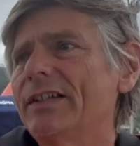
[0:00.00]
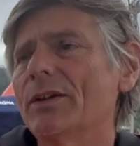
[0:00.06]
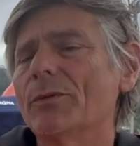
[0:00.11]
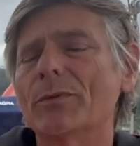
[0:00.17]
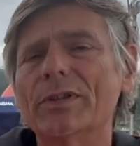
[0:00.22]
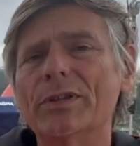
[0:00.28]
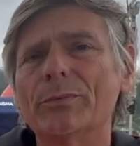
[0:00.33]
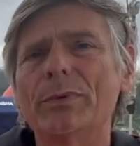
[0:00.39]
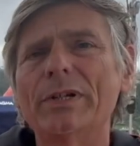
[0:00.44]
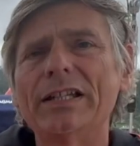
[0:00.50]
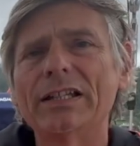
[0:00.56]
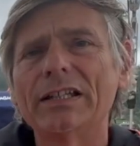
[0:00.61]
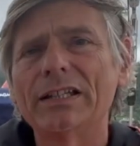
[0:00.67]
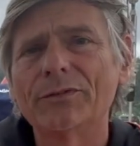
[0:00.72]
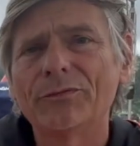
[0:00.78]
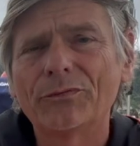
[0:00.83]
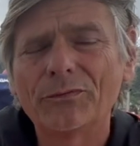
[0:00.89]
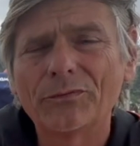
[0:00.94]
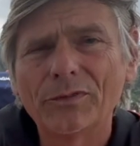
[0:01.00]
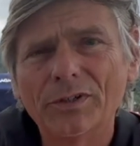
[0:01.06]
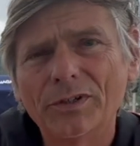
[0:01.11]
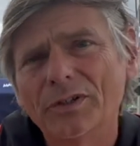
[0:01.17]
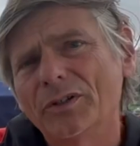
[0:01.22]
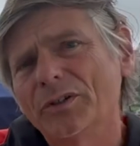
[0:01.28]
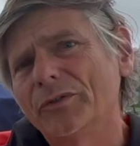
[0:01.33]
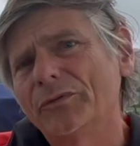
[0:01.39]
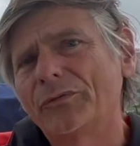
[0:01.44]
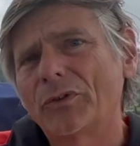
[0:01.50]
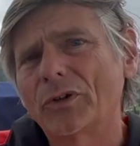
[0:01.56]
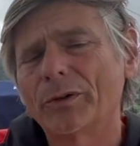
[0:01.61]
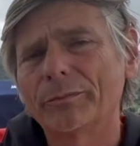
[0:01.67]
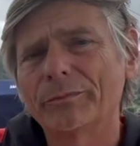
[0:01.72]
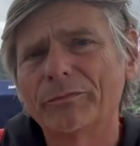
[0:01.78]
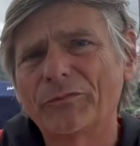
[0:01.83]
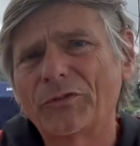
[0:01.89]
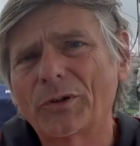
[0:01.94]
with the wind
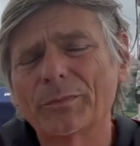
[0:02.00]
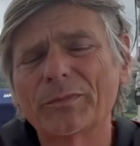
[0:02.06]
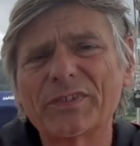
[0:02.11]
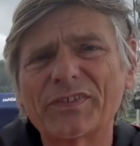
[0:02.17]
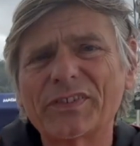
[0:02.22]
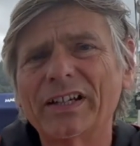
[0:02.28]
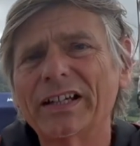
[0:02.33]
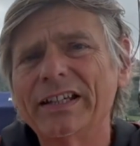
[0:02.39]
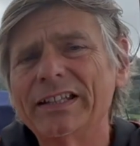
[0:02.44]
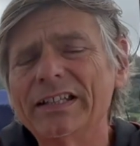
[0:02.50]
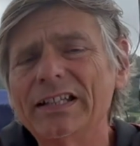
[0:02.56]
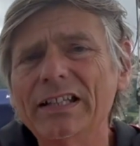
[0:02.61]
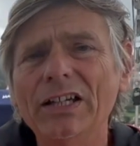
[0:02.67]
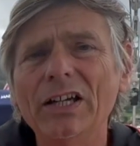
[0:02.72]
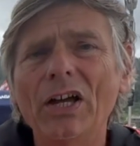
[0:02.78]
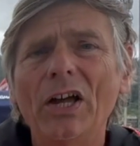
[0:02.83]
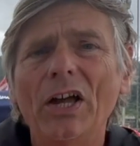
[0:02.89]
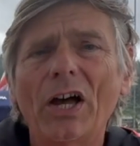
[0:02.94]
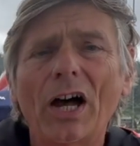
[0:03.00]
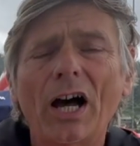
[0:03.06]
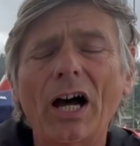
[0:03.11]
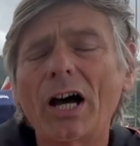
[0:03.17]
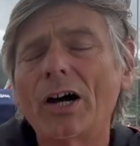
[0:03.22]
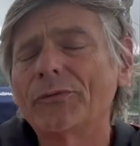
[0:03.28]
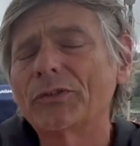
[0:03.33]
from the side, aft